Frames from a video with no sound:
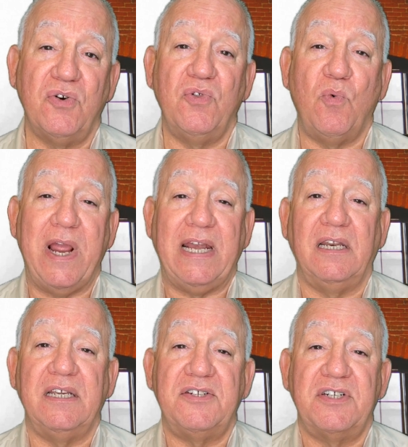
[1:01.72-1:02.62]
the wait
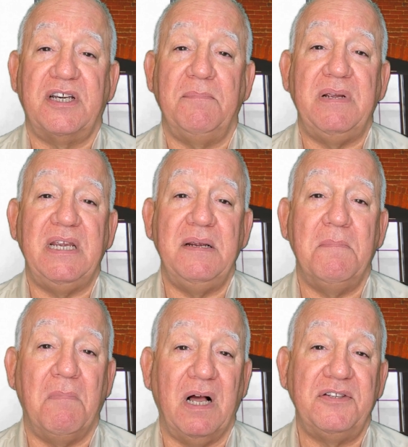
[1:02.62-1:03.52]
list can be
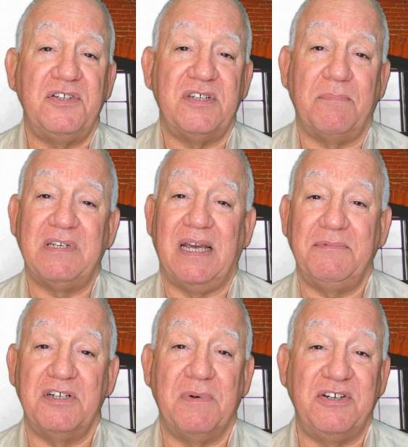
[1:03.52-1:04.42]
months, sometimes
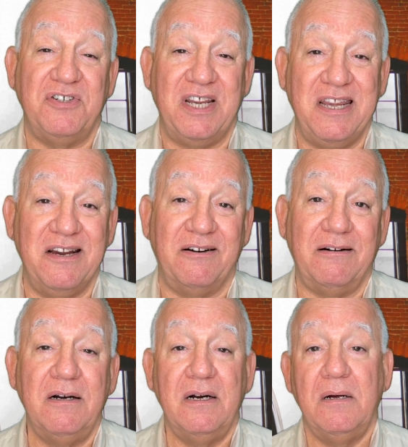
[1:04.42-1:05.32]
as much as a
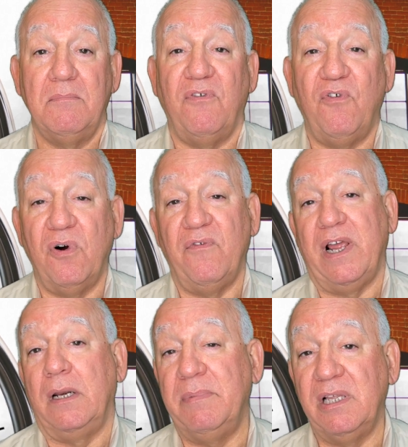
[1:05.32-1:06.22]
year before
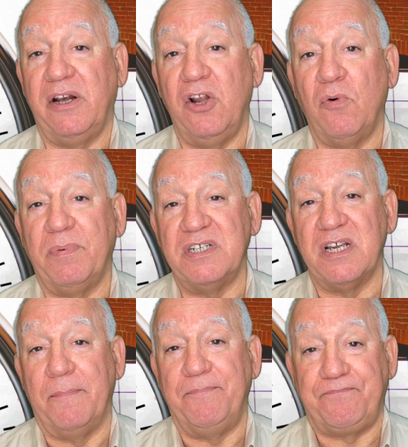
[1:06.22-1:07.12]
availability opens
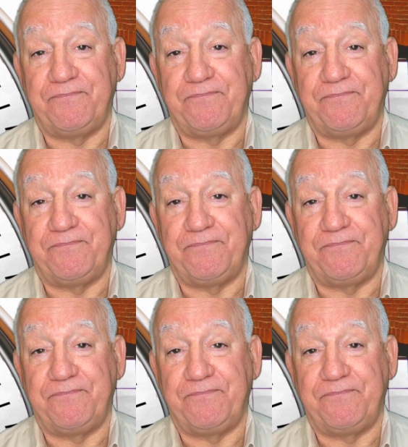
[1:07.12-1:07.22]
up.